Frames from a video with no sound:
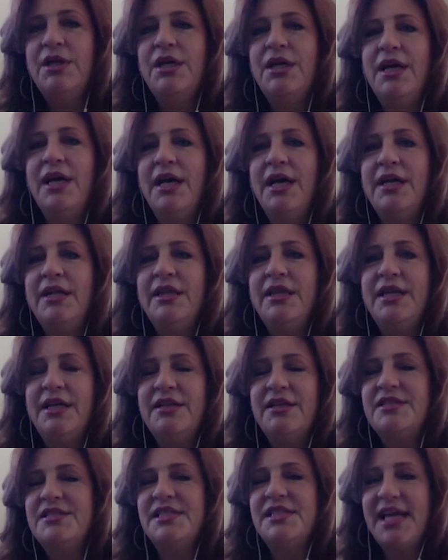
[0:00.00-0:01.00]
and then the
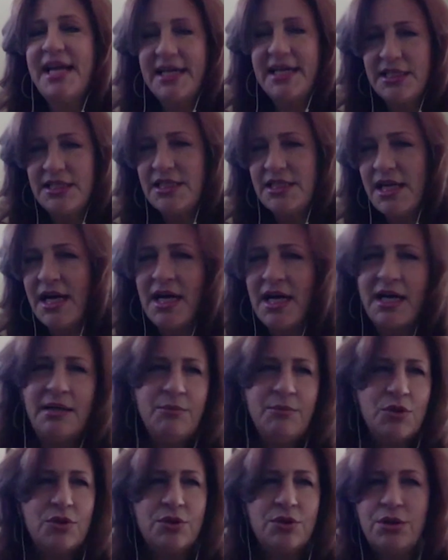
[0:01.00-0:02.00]
second time
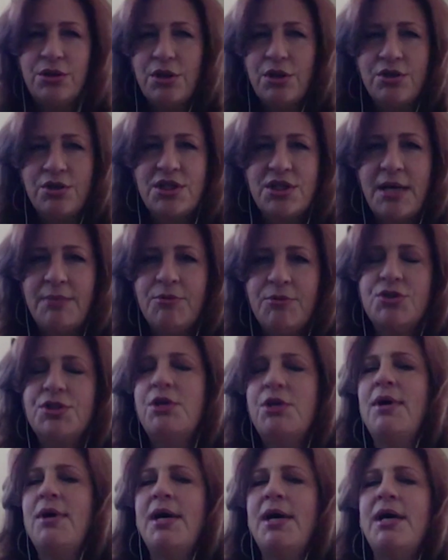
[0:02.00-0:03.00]
or the third time or
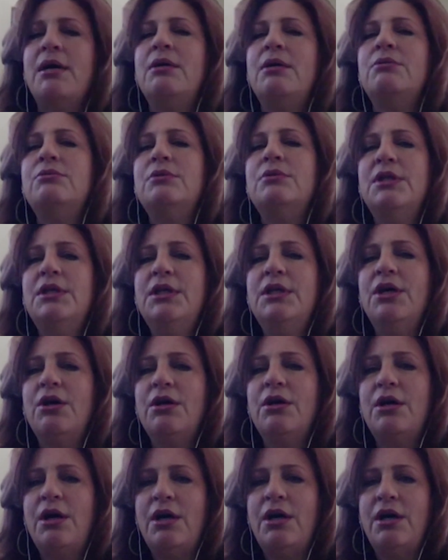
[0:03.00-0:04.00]
so,
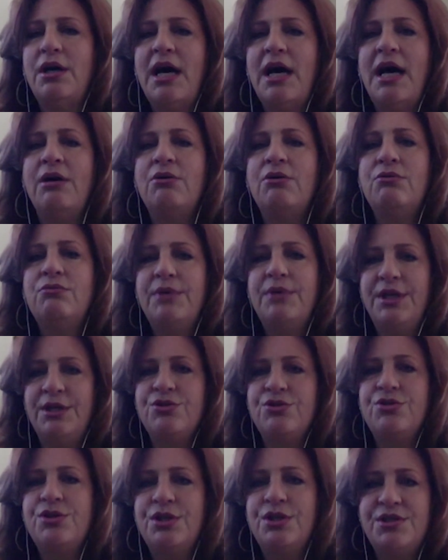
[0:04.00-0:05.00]
I'll
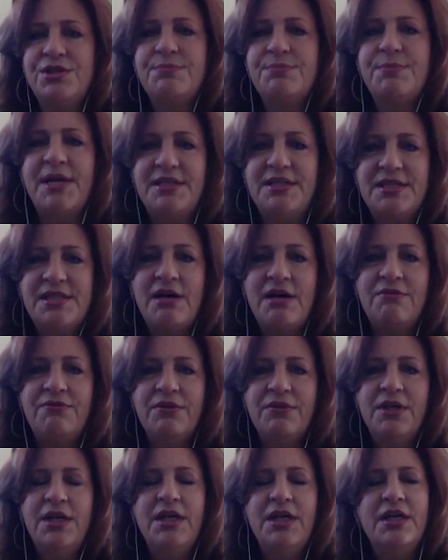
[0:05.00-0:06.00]
introduce myself,
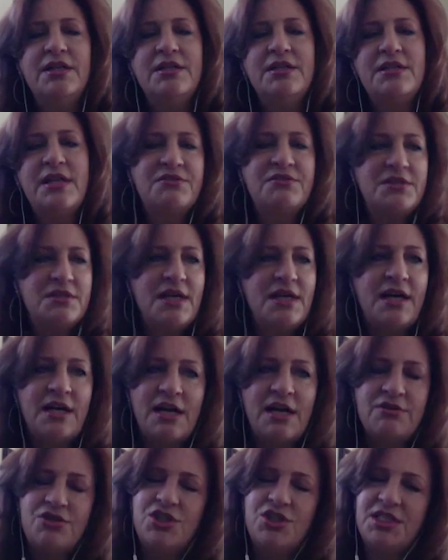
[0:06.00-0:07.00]
and
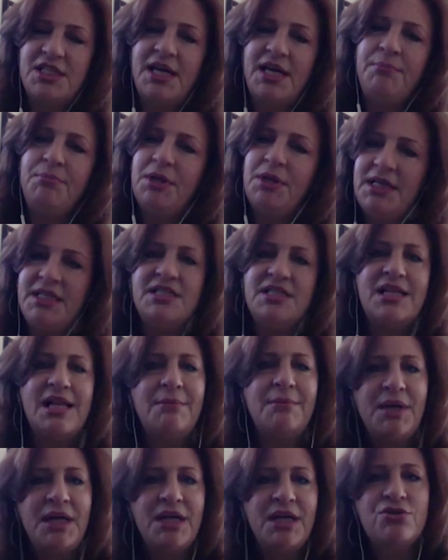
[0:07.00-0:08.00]
I'll just say, please
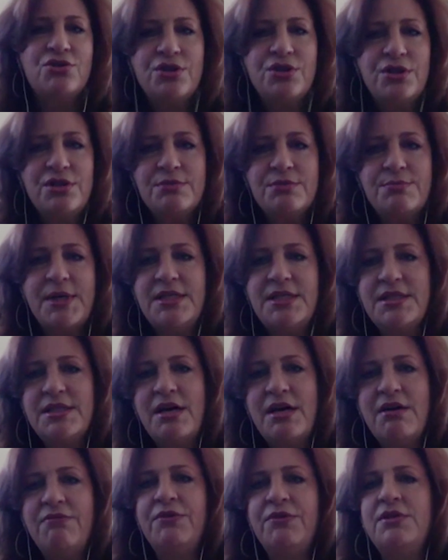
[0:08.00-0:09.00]
let me introduce
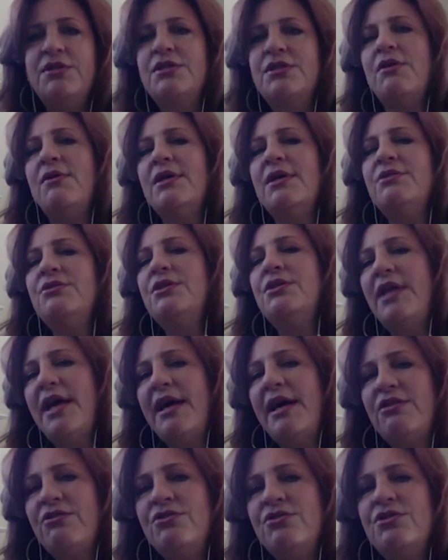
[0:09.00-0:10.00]
myself. And so I'll do
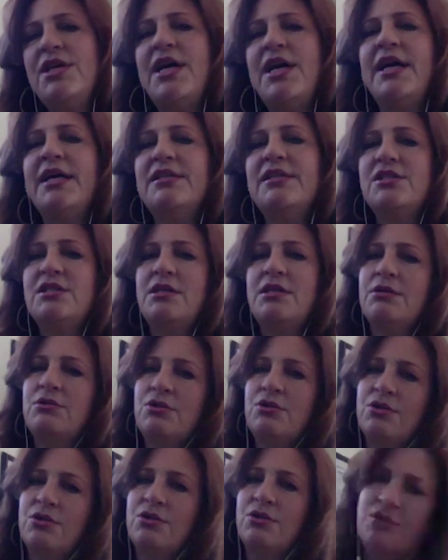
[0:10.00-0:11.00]
that through text, and I'll
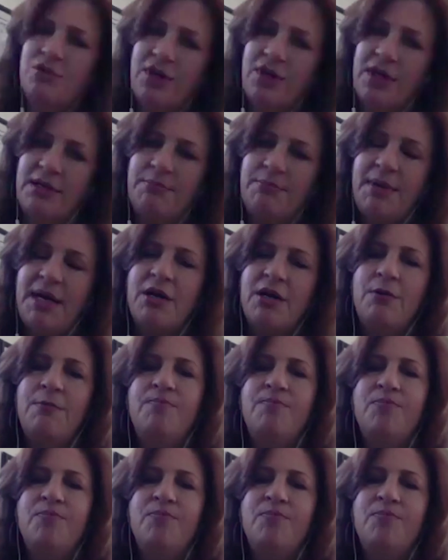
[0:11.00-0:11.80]
do it through email.